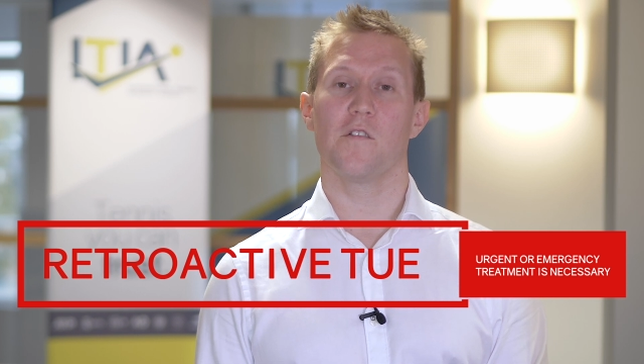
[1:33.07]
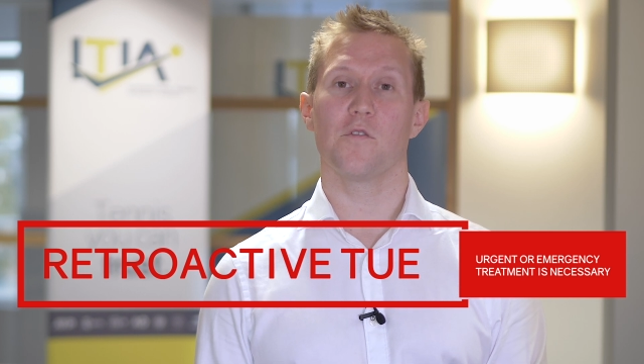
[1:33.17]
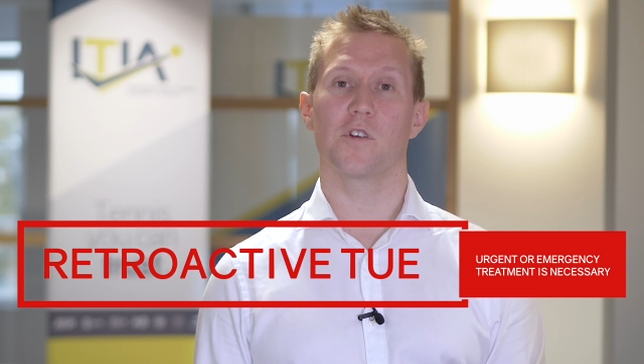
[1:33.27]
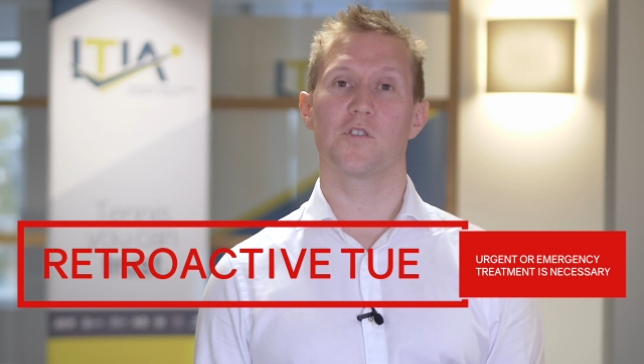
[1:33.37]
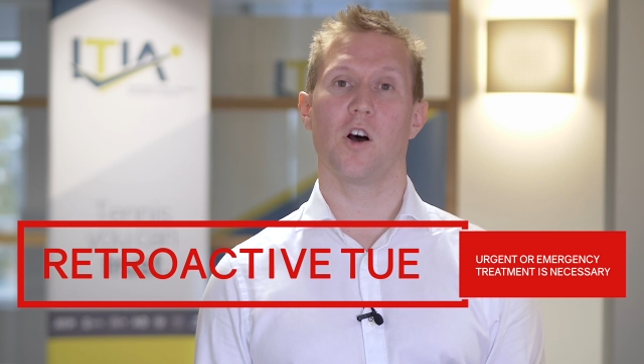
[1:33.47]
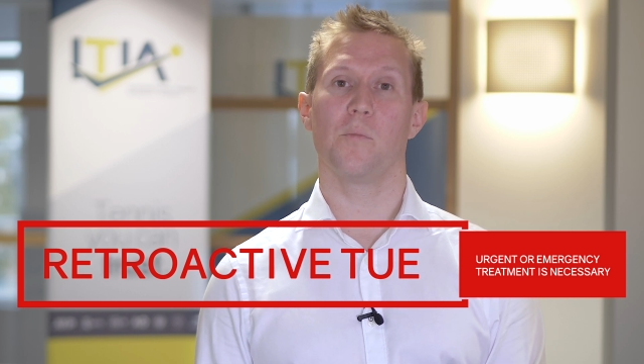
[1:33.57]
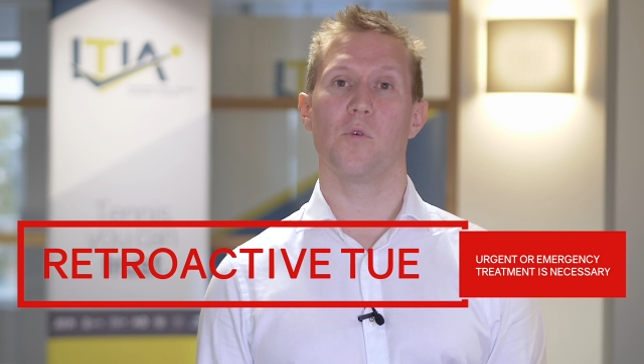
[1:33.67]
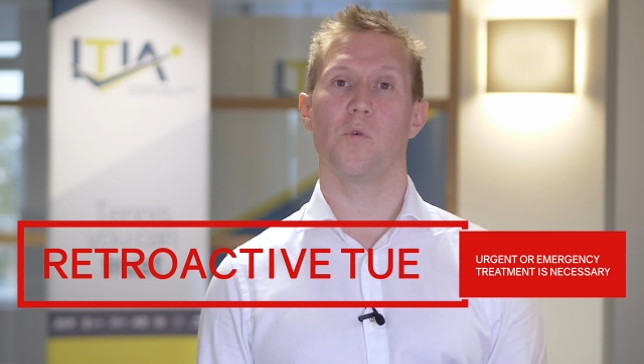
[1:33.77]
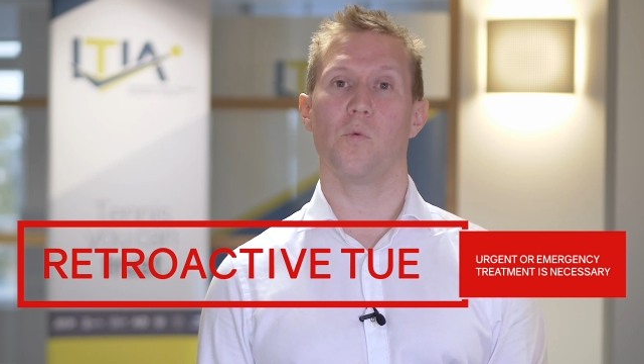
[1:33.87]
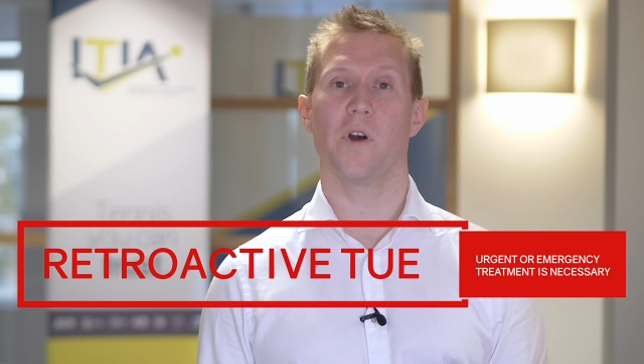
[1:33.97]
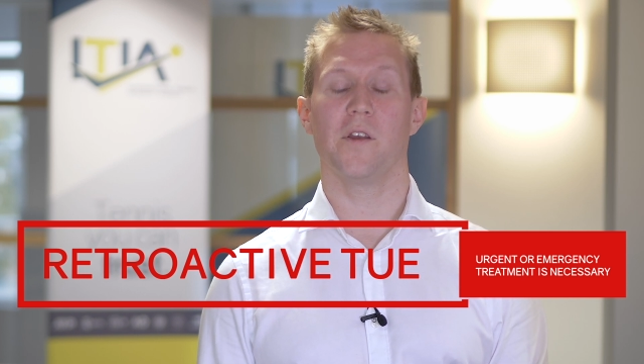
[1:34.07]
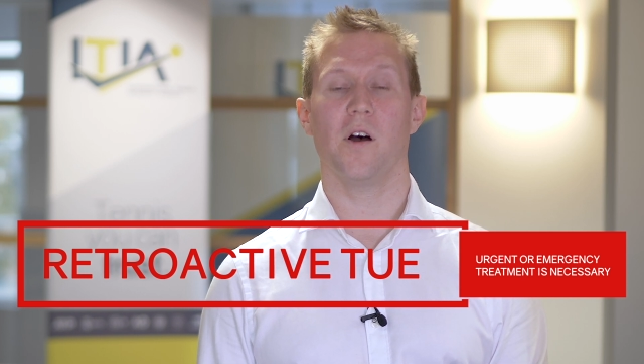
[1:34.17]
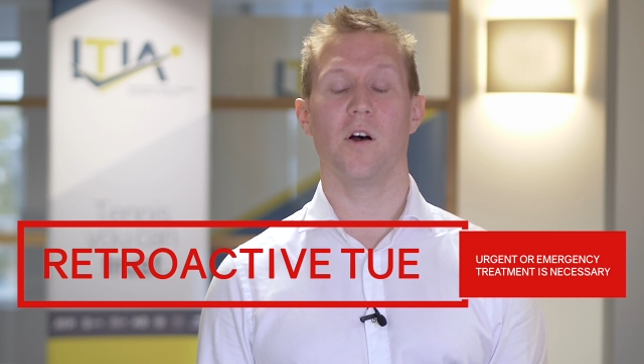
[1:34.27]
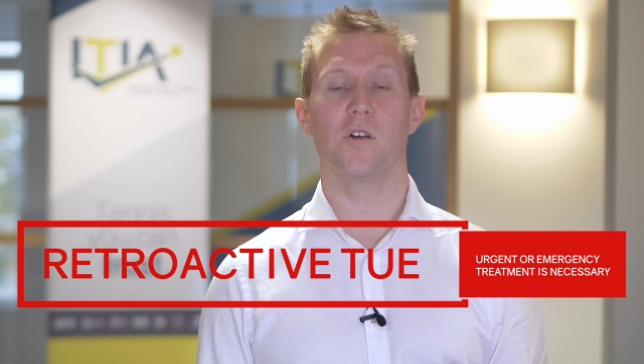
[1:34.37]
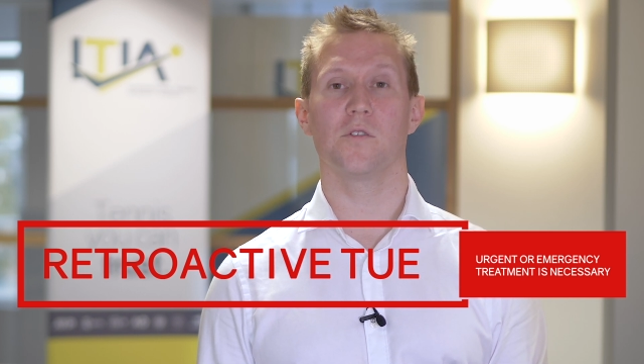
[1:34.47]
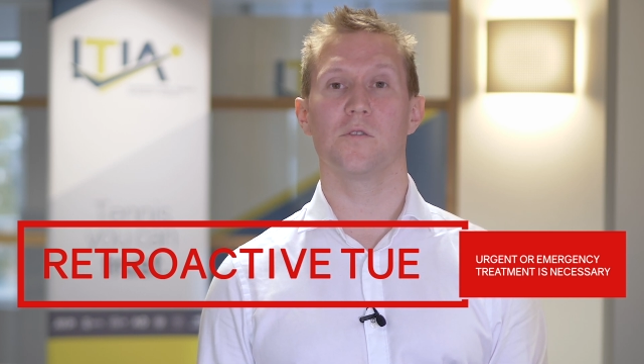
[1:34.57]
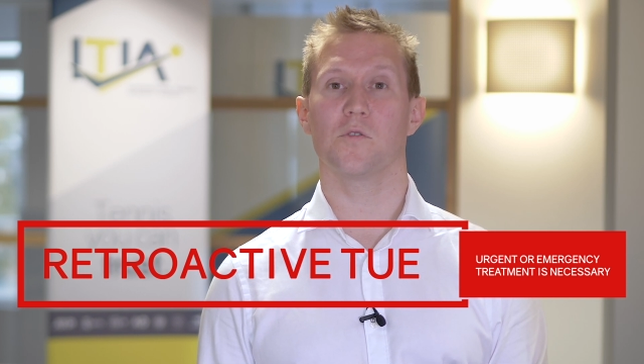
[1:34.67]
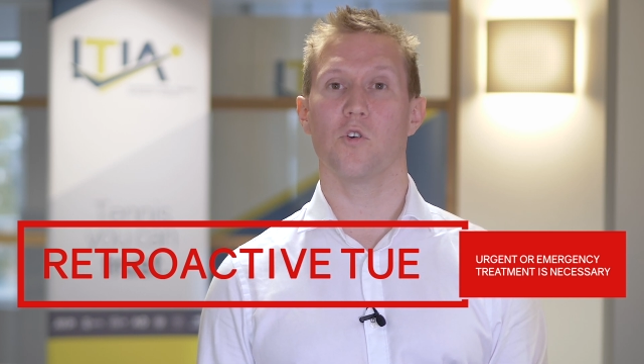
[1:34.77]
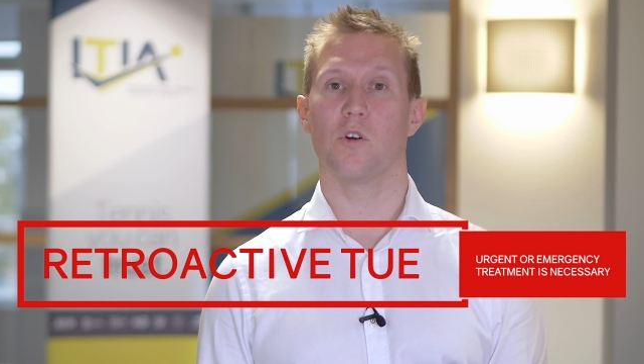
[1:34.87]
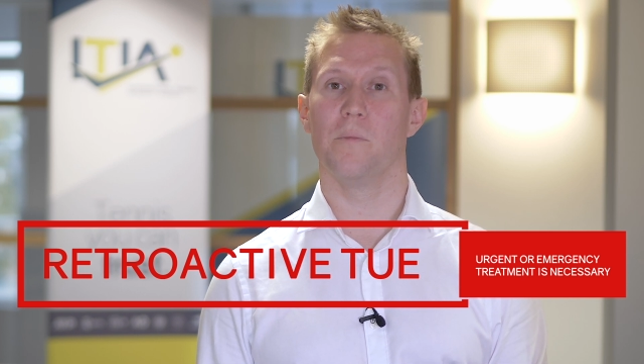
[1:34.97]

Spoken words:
For example, when urgent or